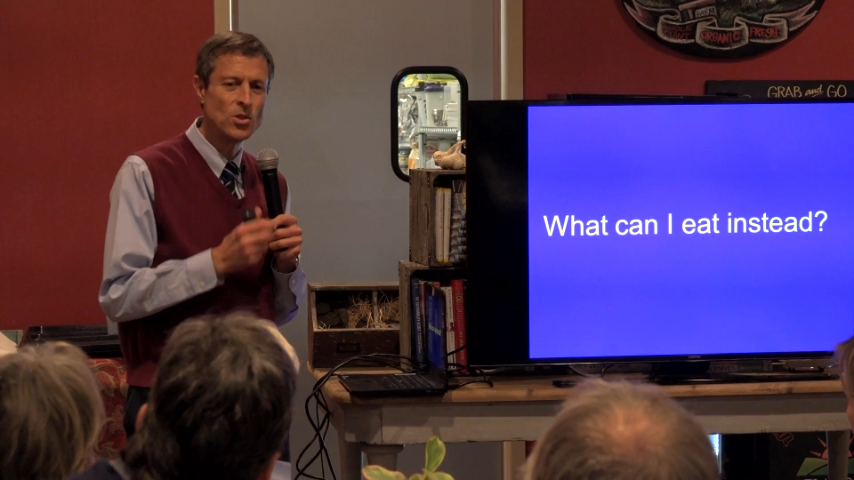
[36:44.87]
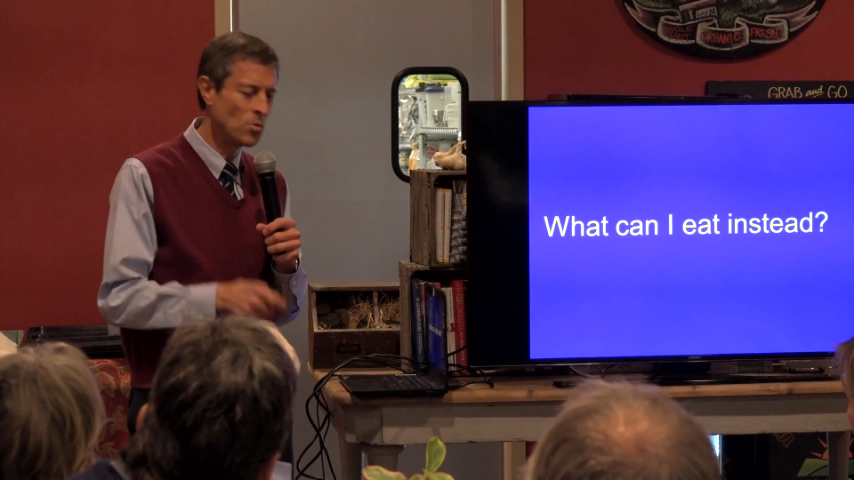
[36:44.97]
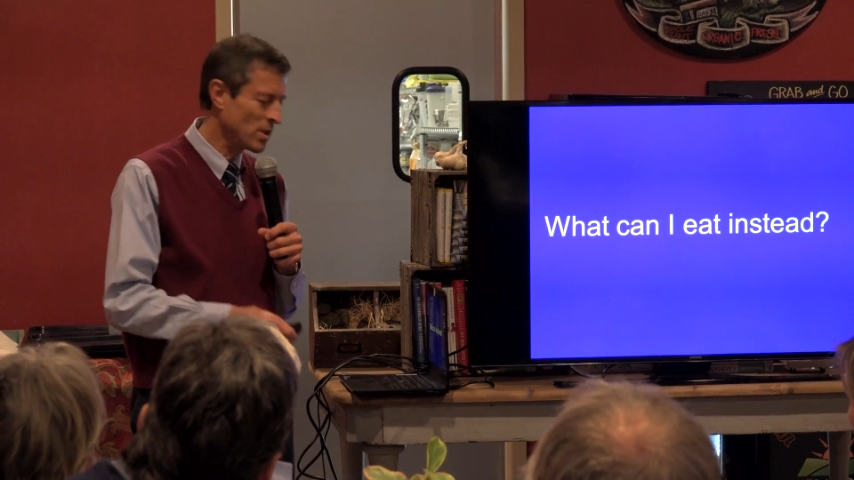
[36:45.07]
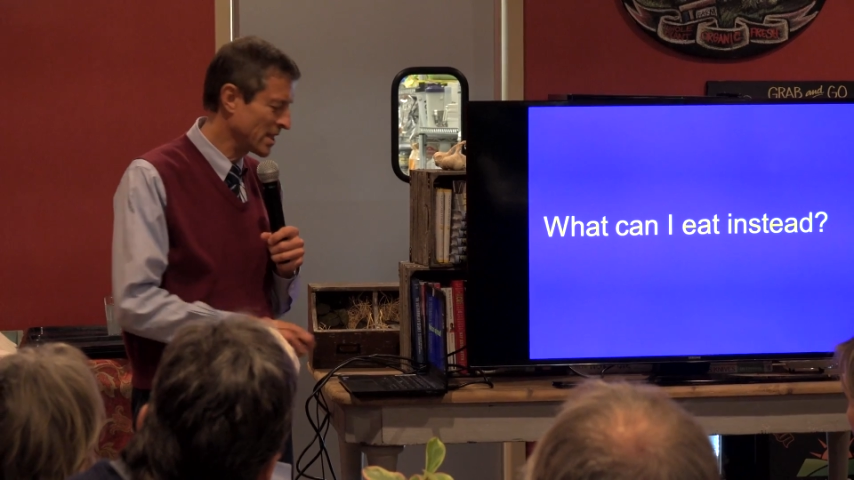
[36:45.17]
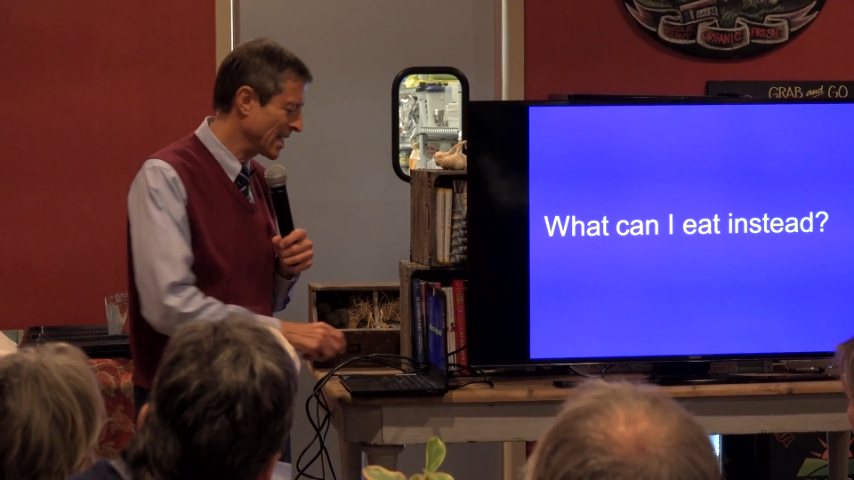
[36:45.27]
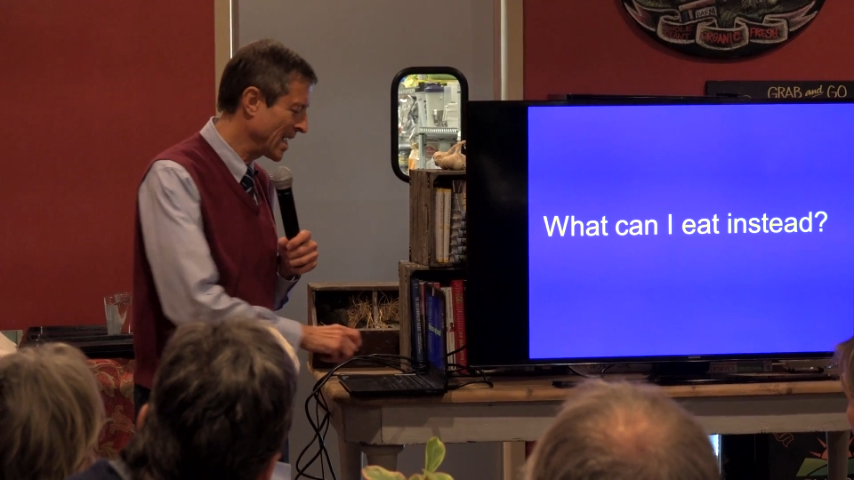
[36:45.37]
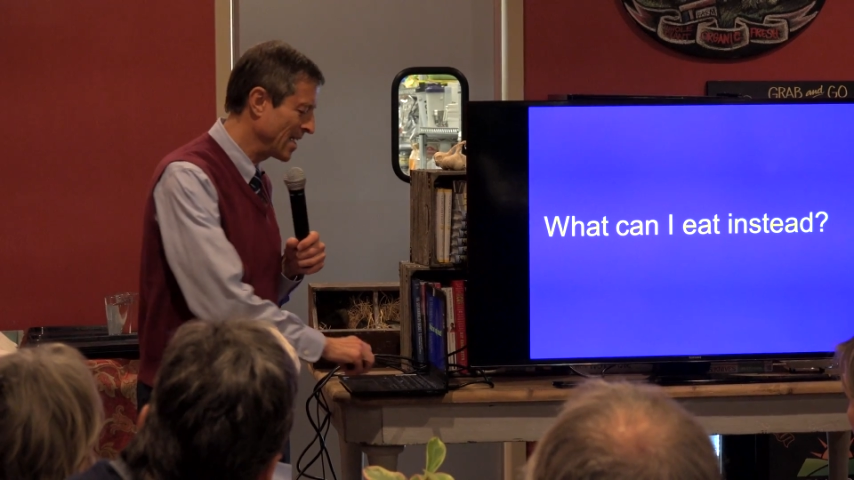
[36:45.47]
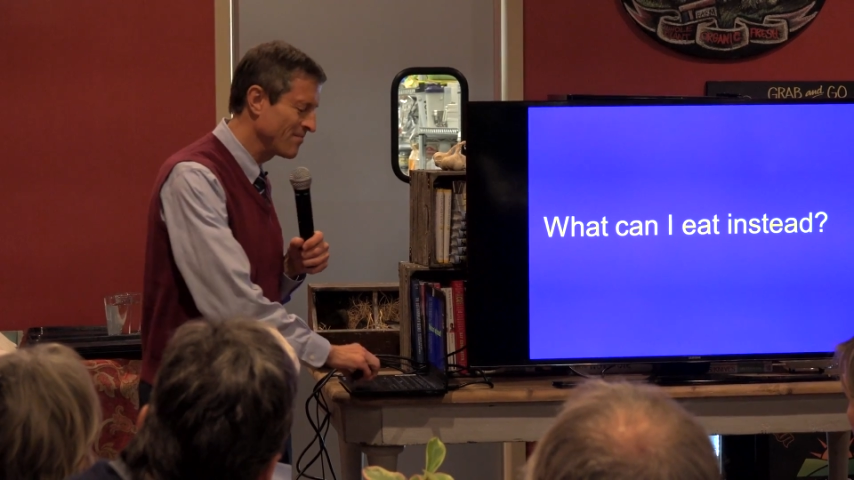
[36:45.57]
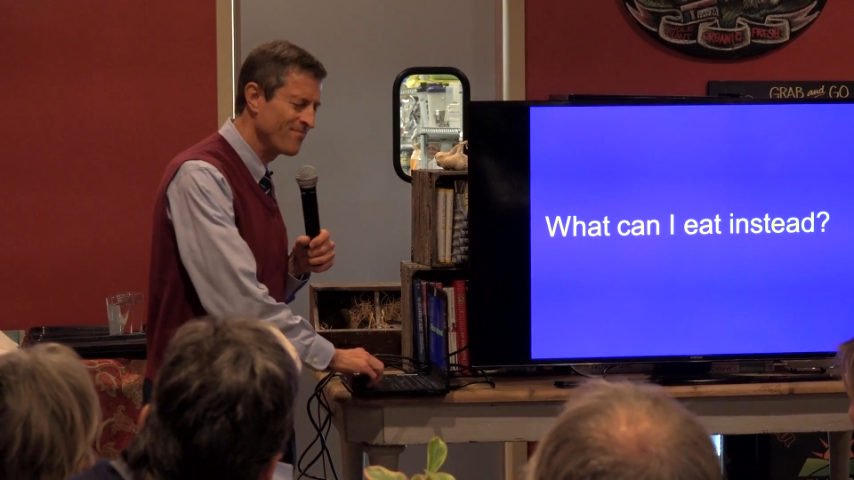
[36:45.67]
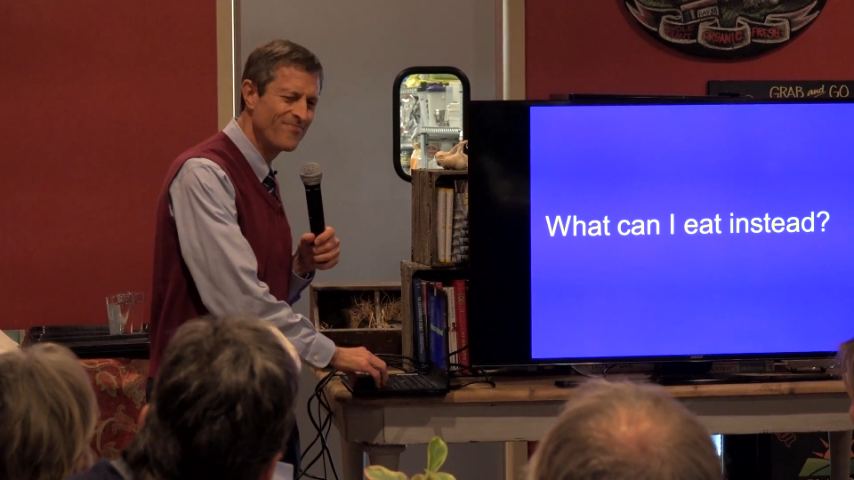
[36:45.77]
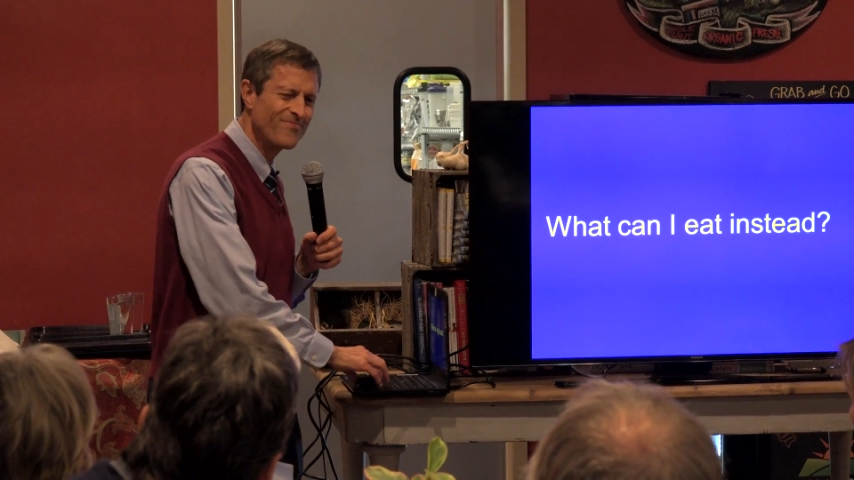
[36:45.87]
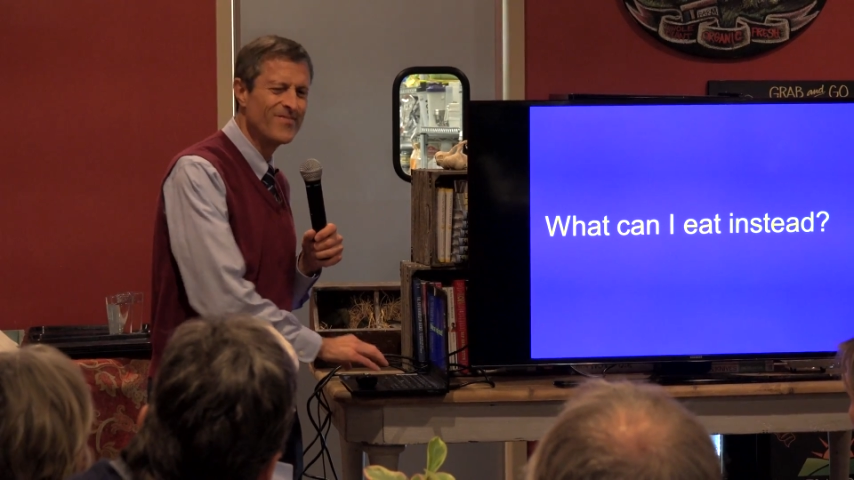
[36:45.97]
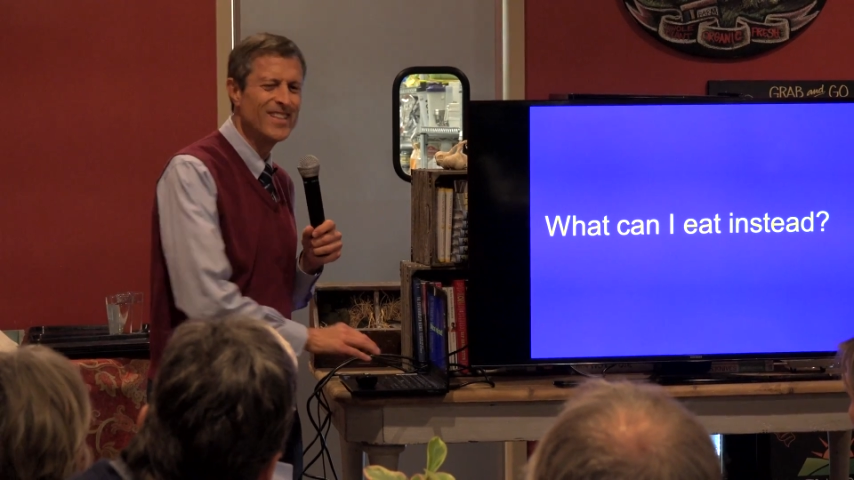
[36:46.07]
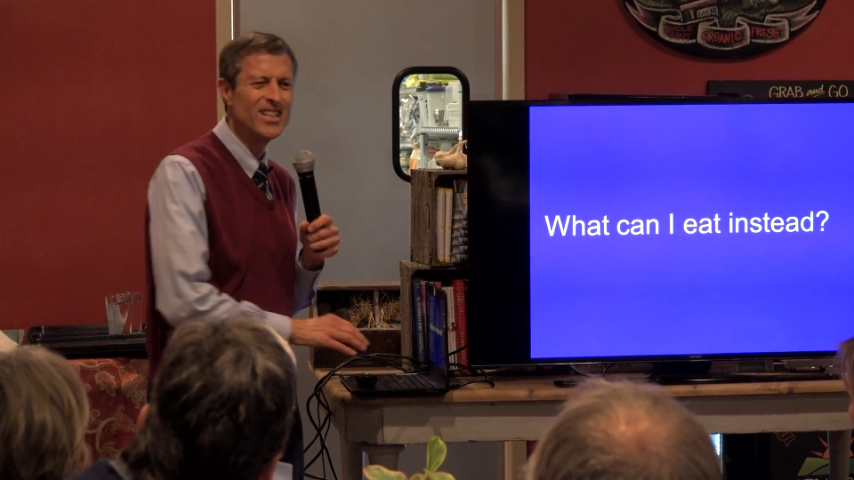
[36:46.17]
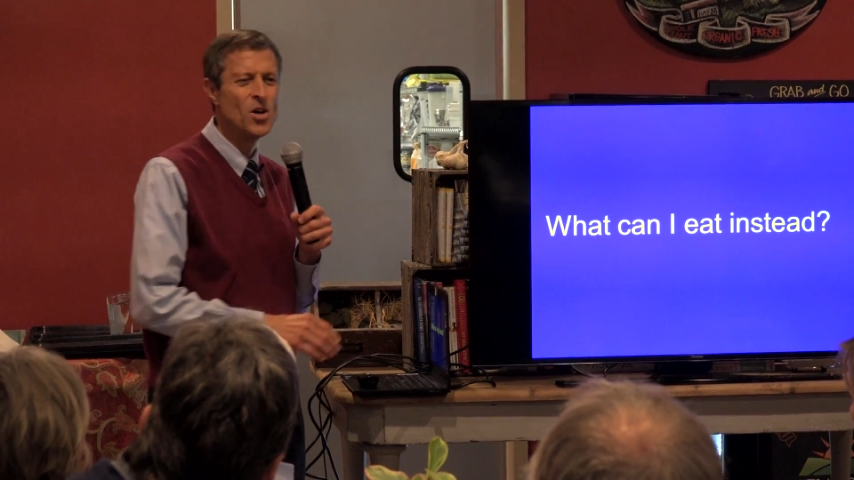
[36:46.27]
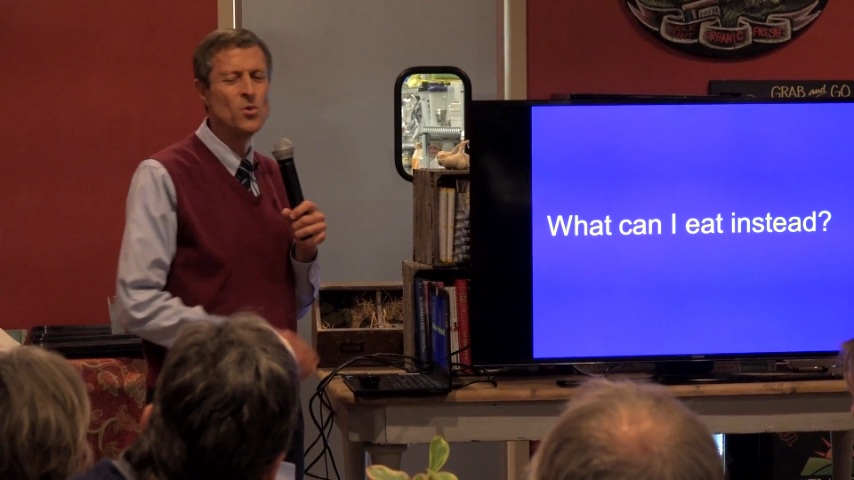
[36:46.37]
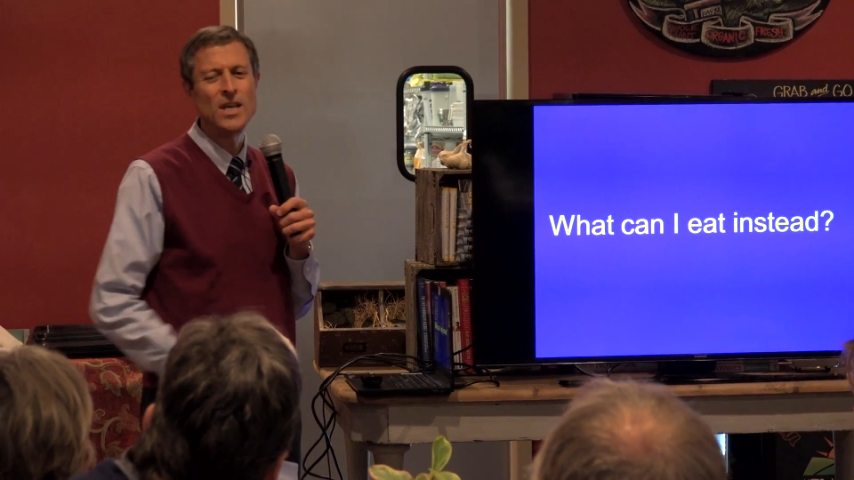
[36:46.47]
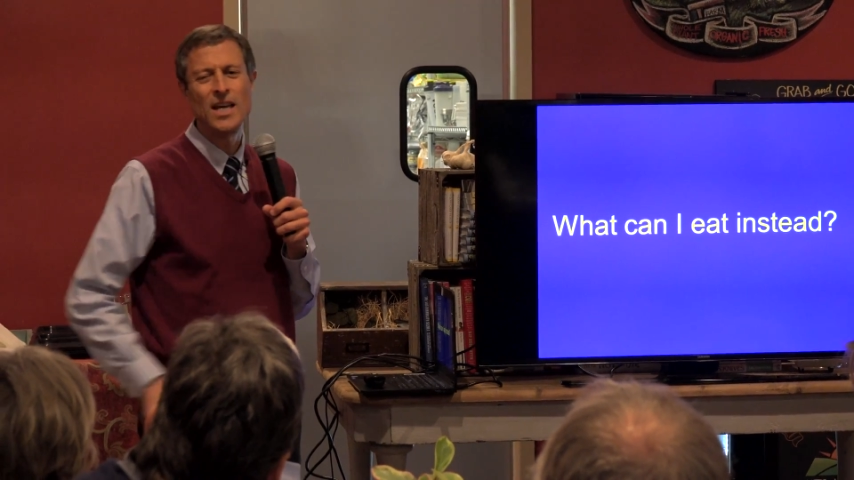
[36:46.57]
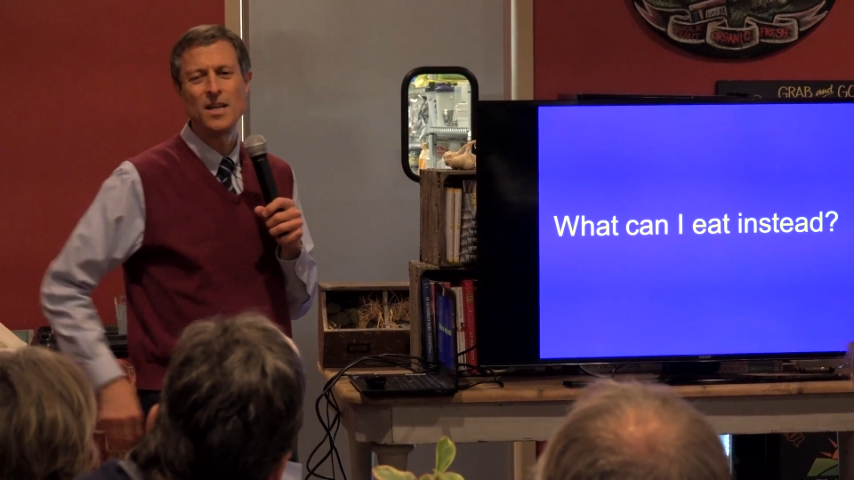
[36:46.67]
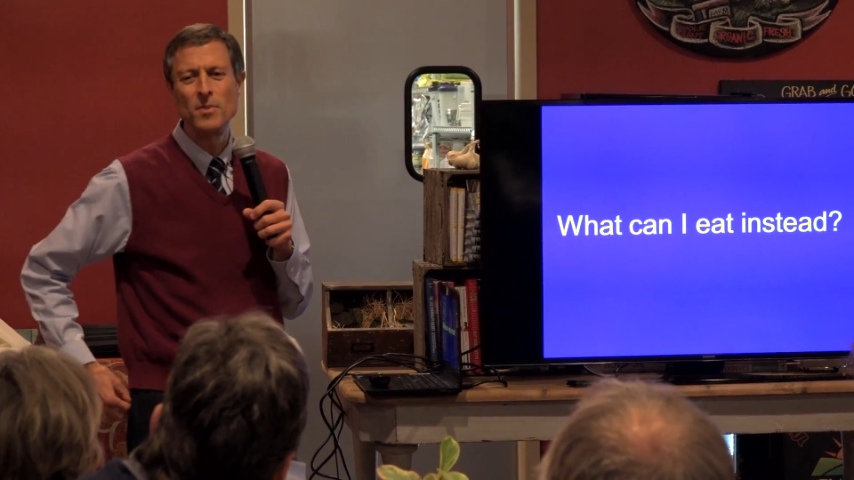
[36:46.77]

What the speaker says: who will say, okay,